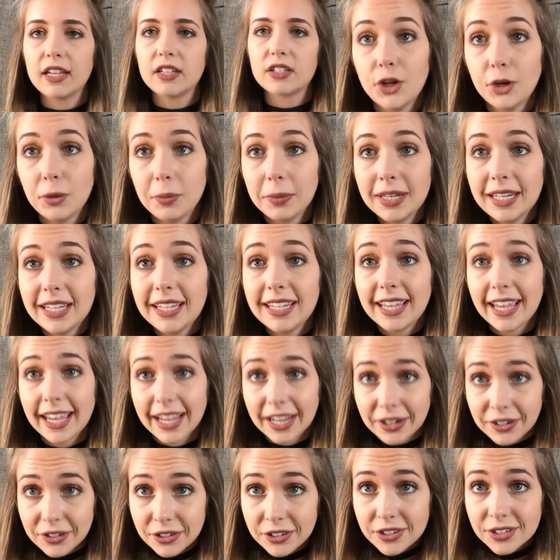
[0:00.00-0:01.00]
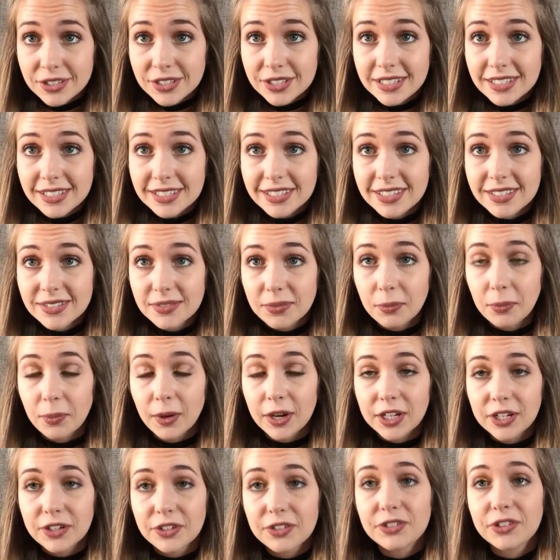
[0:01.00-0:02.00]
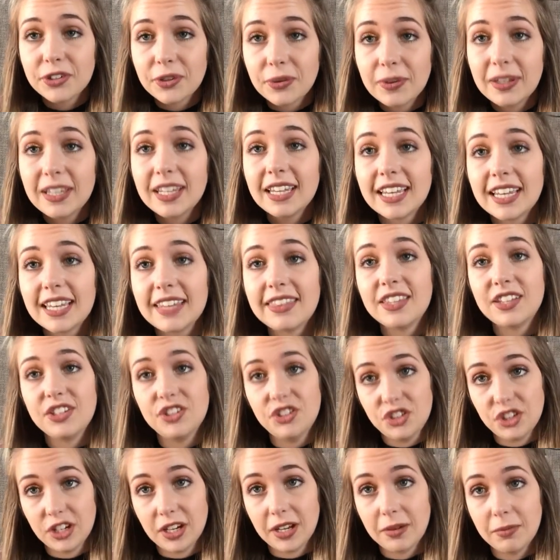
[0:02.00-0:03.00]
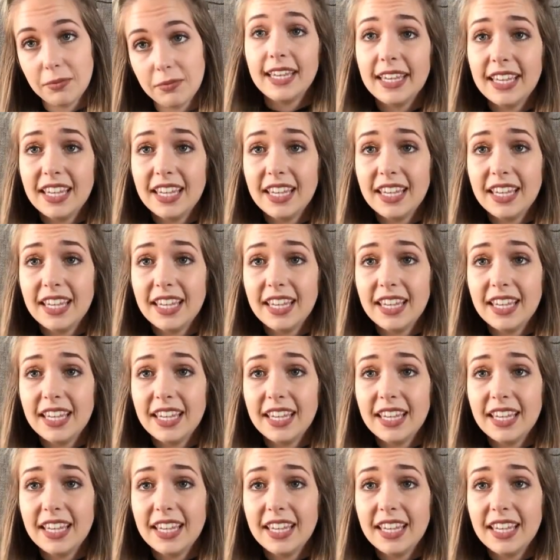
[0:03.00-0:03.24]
Nobody cares what you're doing in the gym.